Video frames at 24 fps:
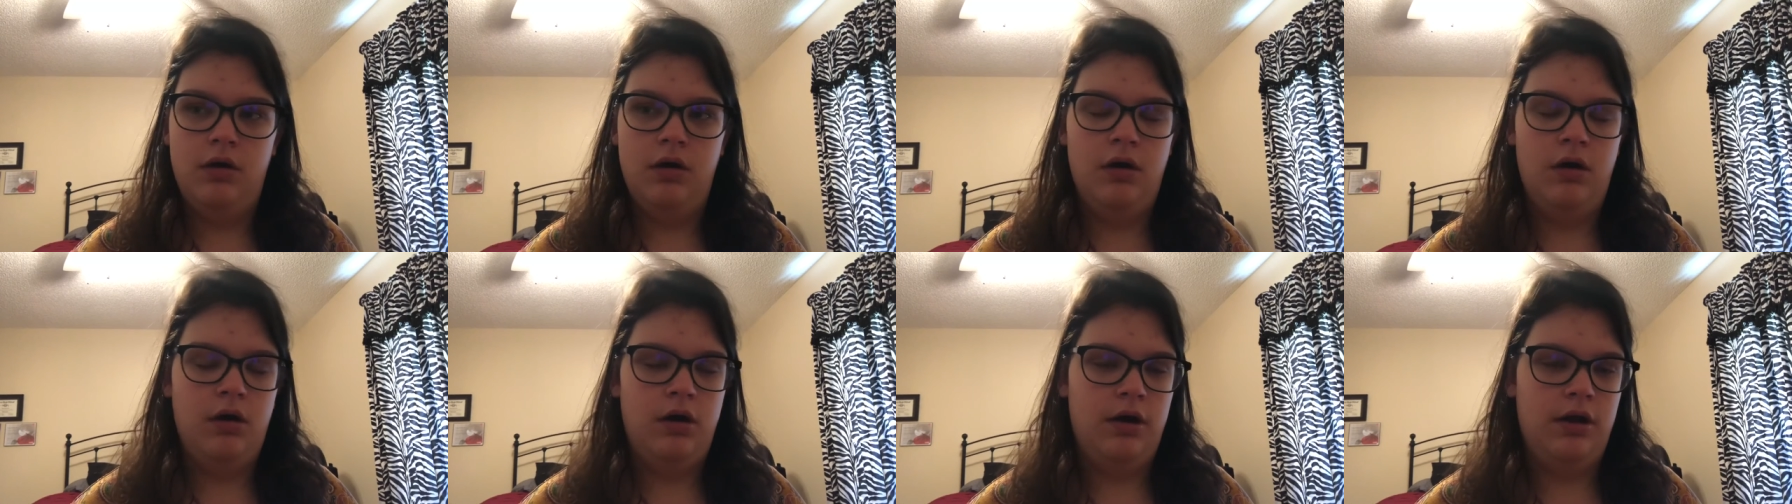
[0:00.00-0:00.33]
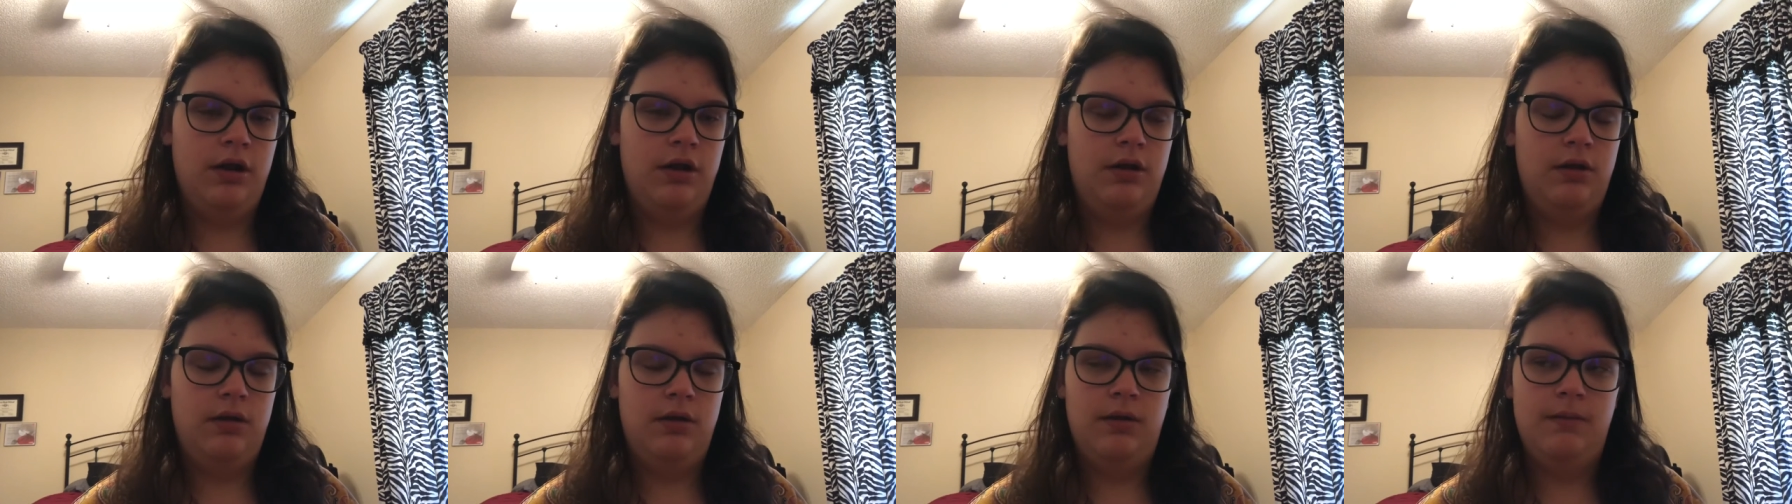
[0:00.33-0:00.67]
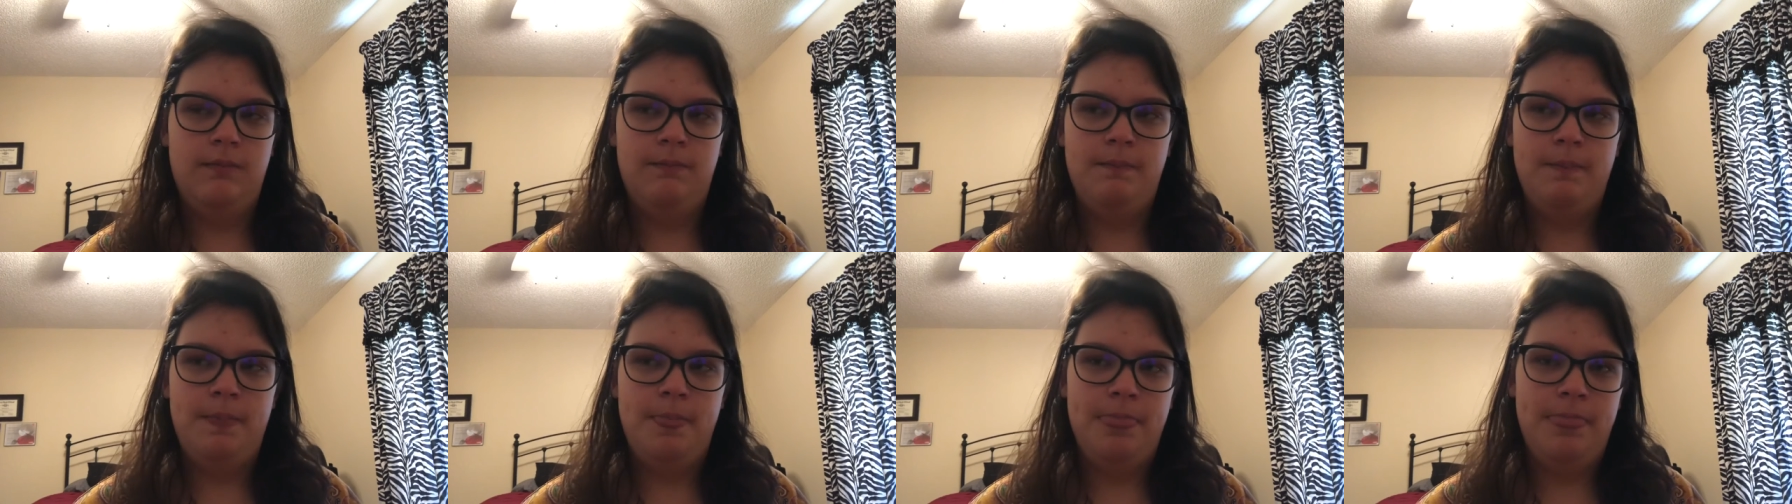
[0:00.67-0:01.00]
on
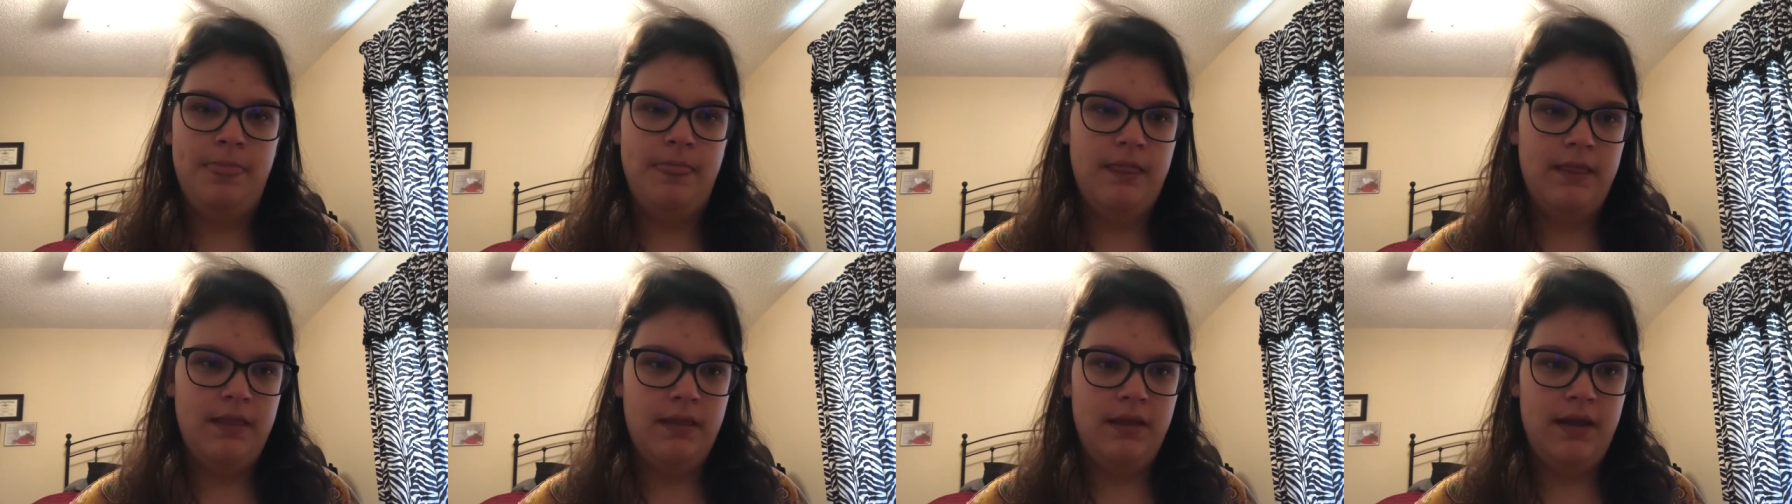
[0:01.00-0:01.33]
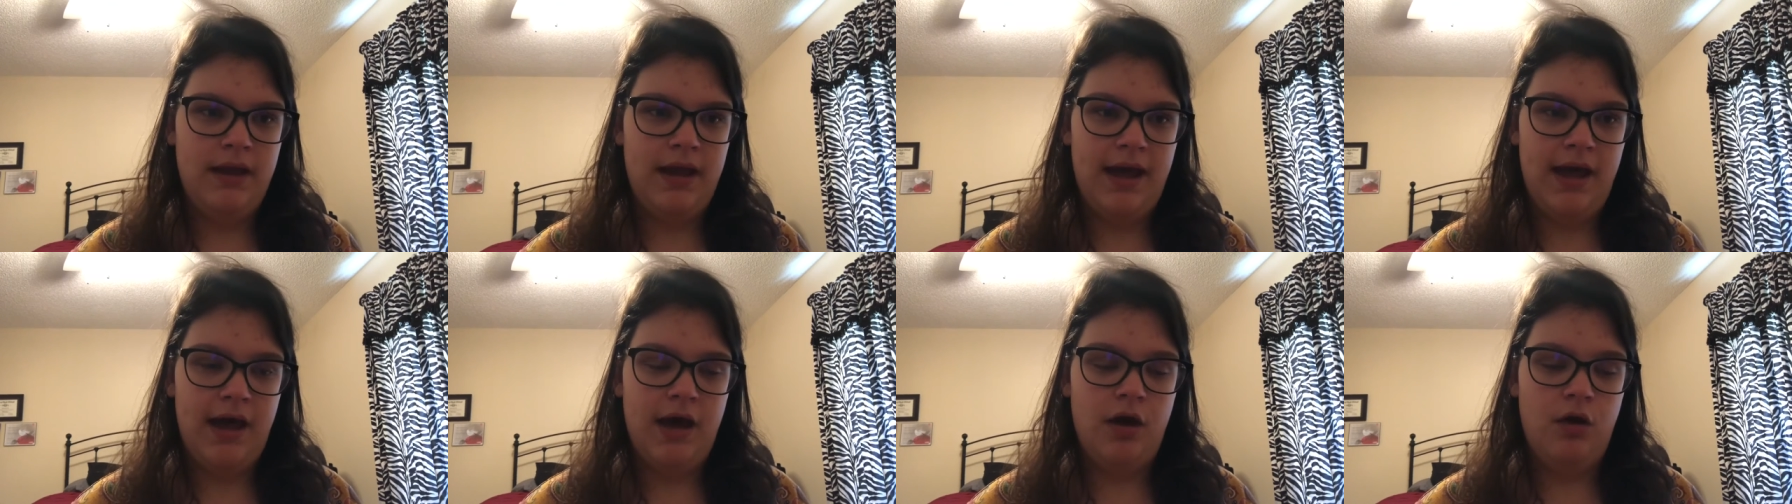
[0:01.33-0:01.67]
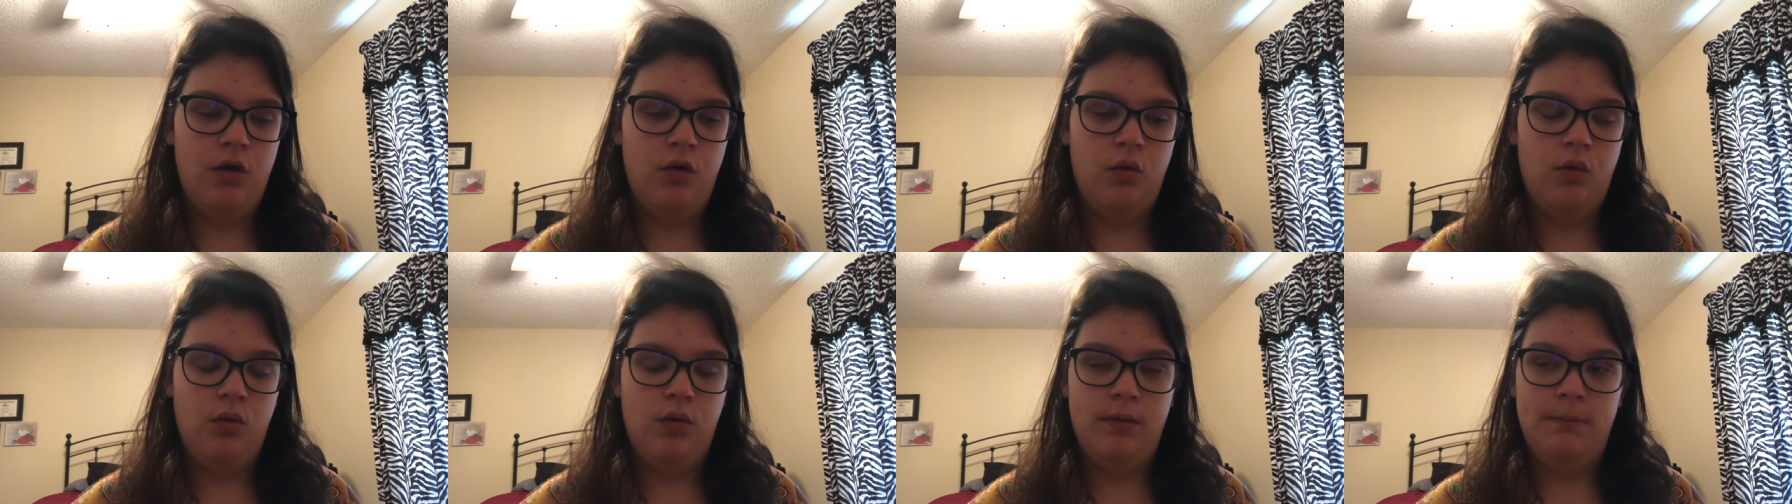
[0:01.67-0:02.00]

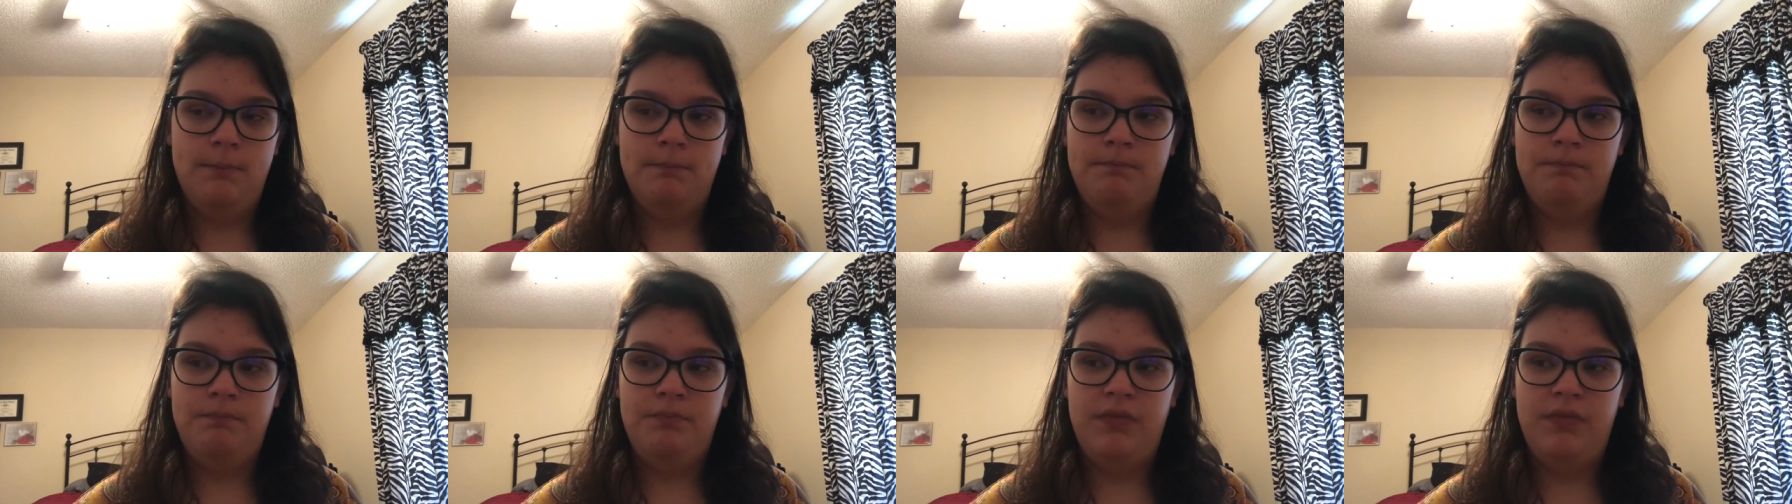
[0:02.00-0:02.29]
how